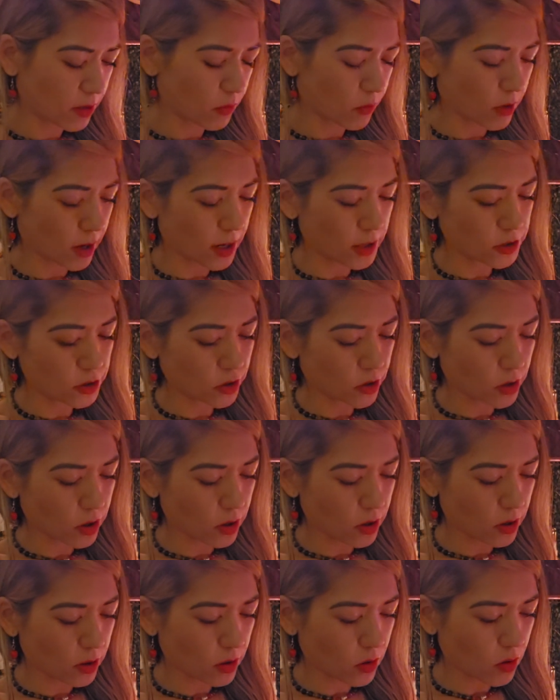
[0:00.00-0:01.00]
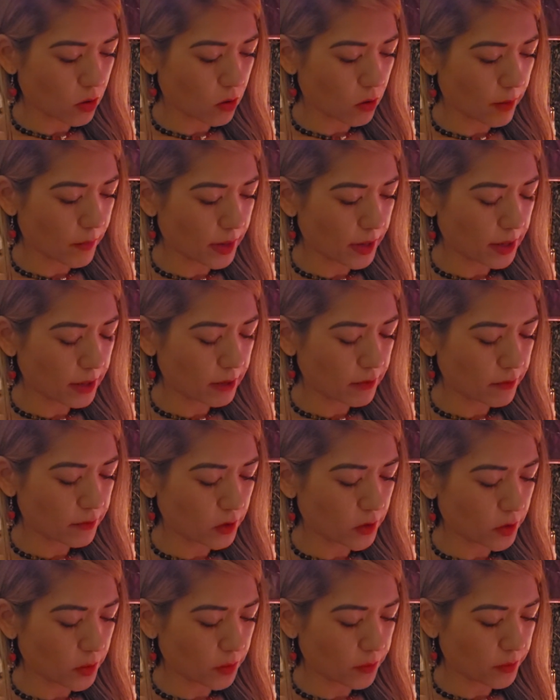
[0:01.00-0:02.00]
Roger Corman,
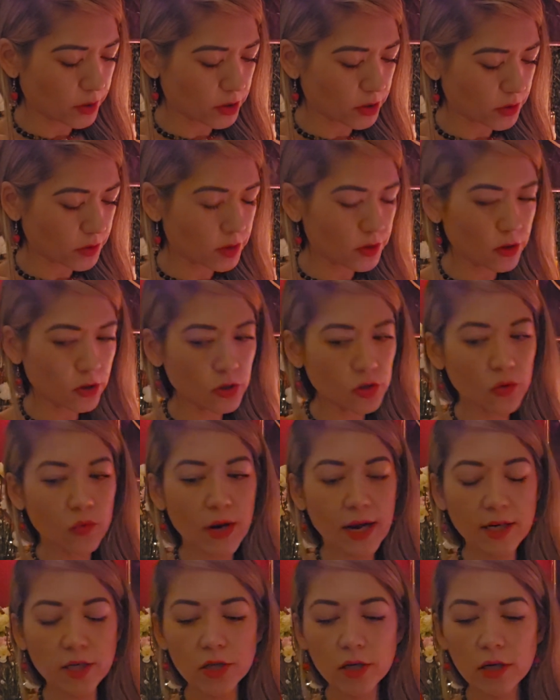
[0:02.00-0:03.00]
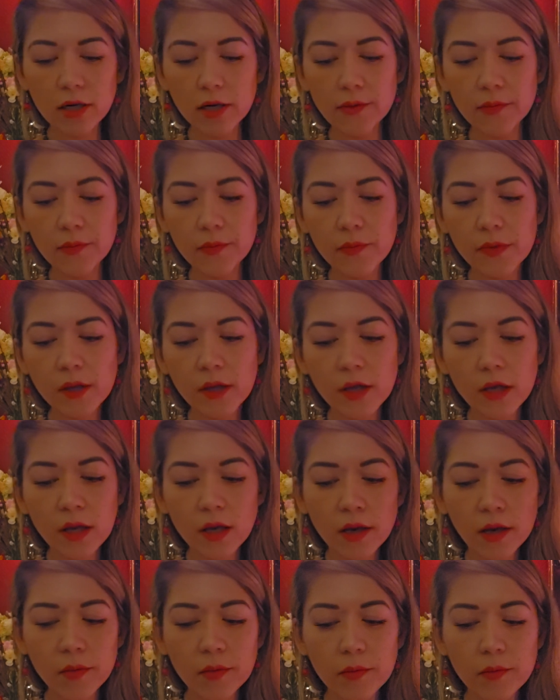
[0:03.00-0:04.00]
film producer, director.
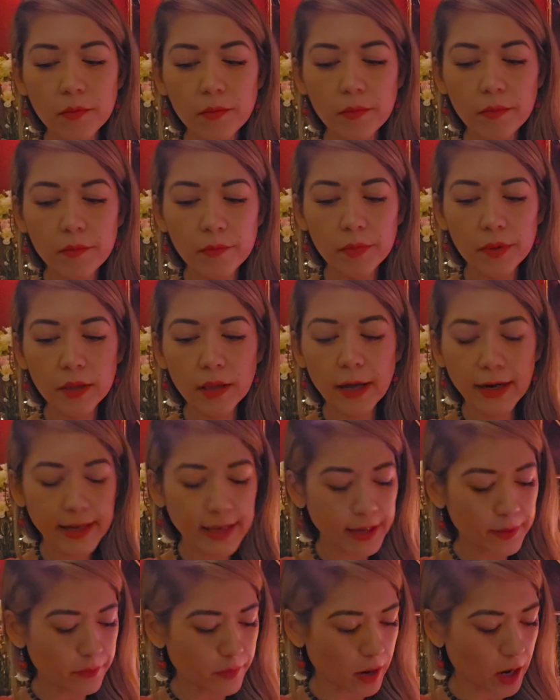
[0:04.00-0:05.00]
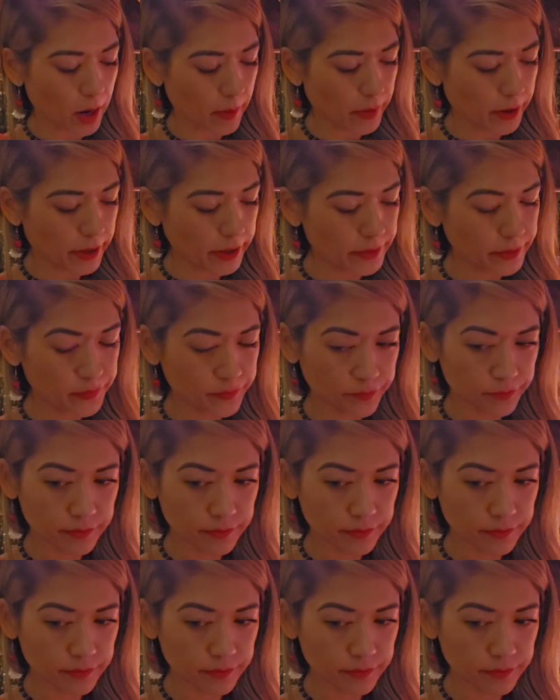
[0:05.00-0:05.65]
Bloody Mama.